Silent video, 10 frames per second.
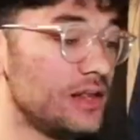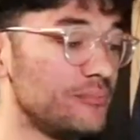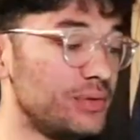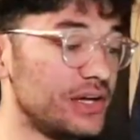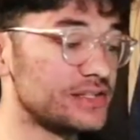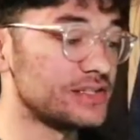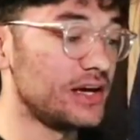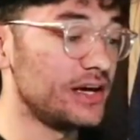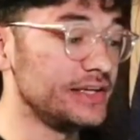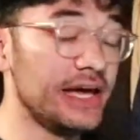But
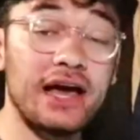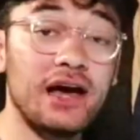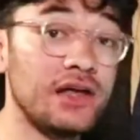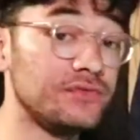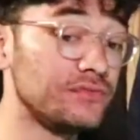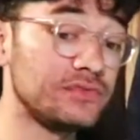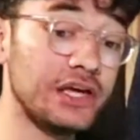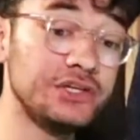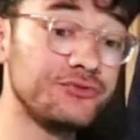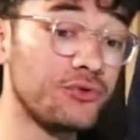thank you
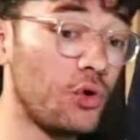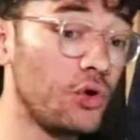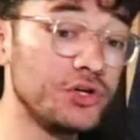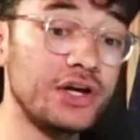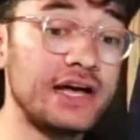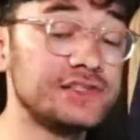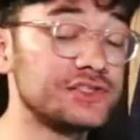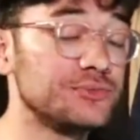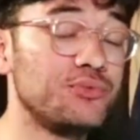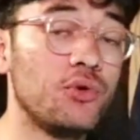for all your guys'
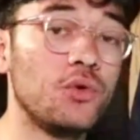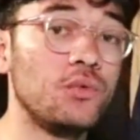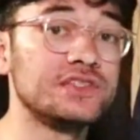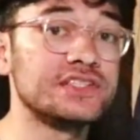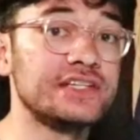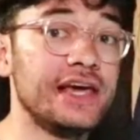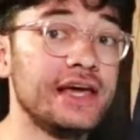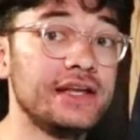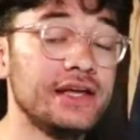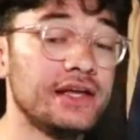support once again.
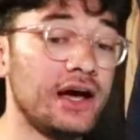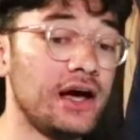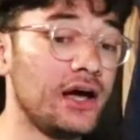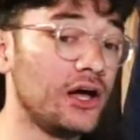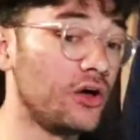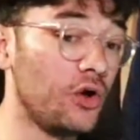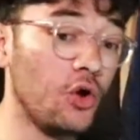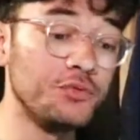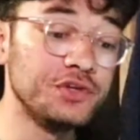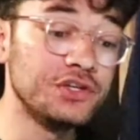
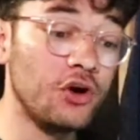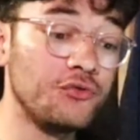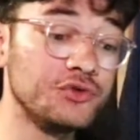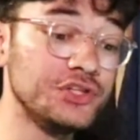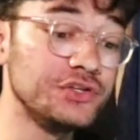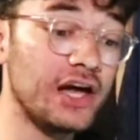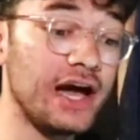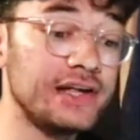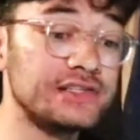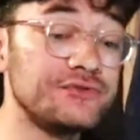Hopefully you
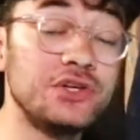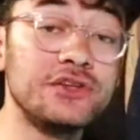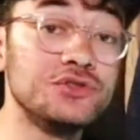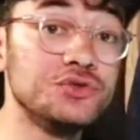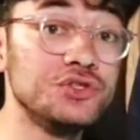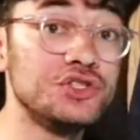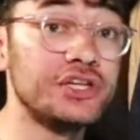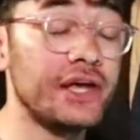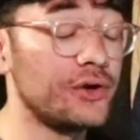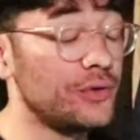guys, if you guys are new to the
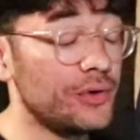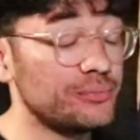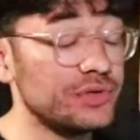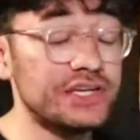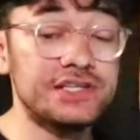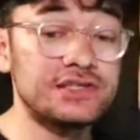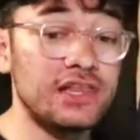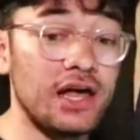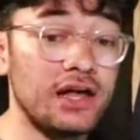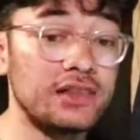channel, please
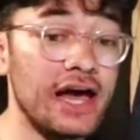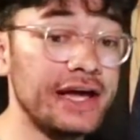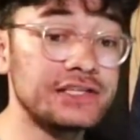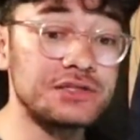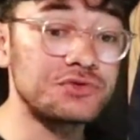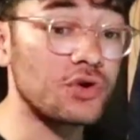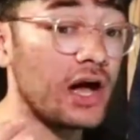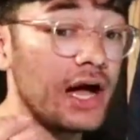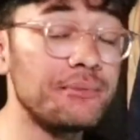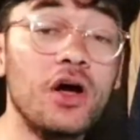like,
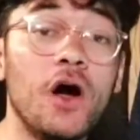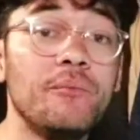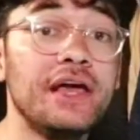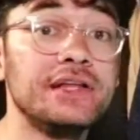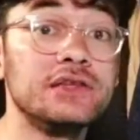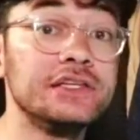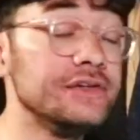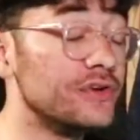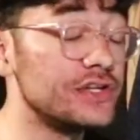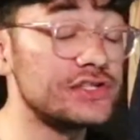subscribe, comment, leave
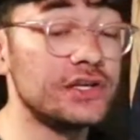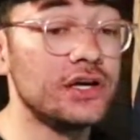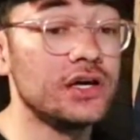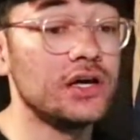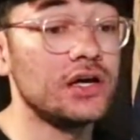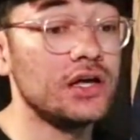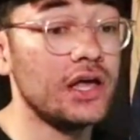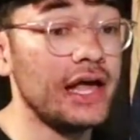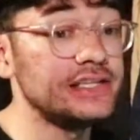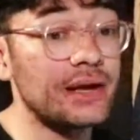us
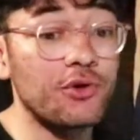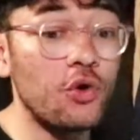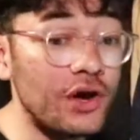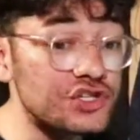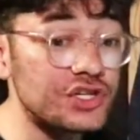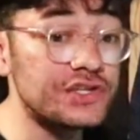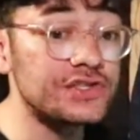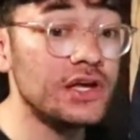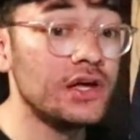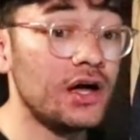any type of questions.
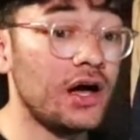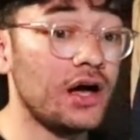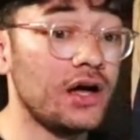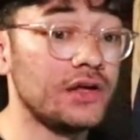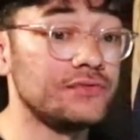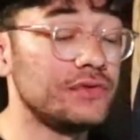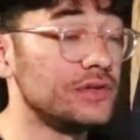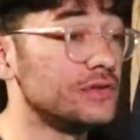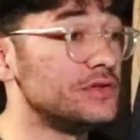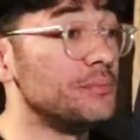
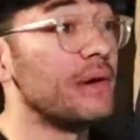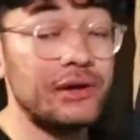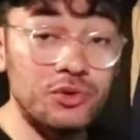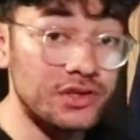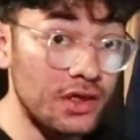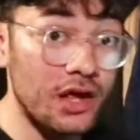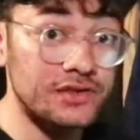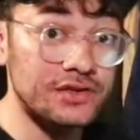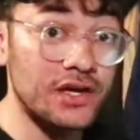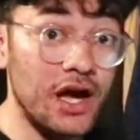Debate with us in the
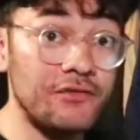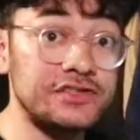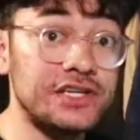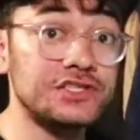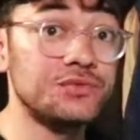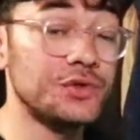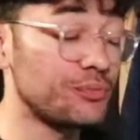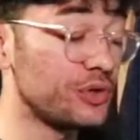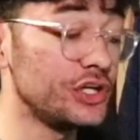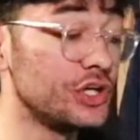comment section. We were
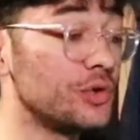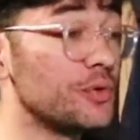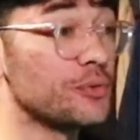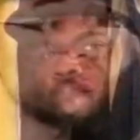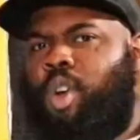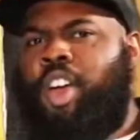pretty good. We're playing.